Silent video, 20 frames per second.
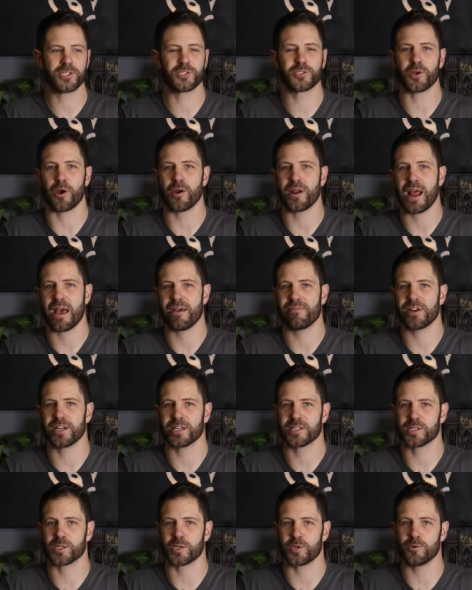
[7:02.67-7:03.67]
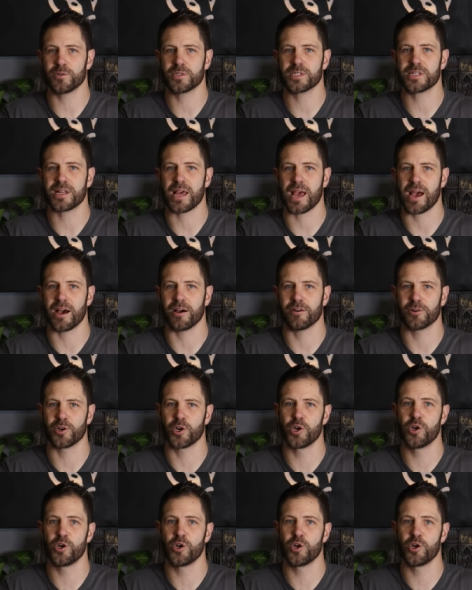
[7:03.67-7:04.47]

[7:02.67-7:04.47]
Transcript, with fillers: don't have an excuse now